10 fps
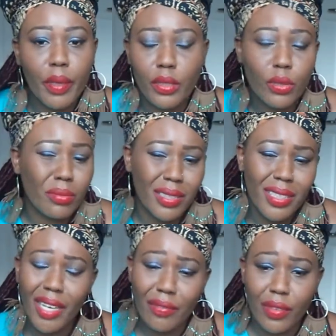But to
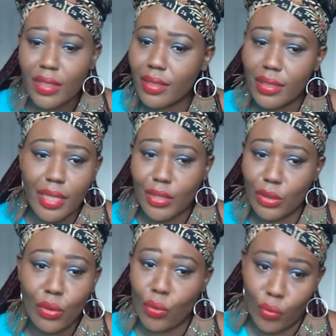me, I feel there's
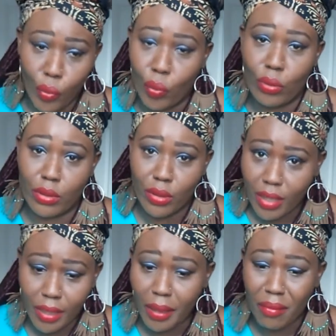no rule to
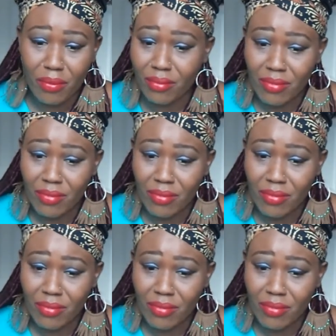the game.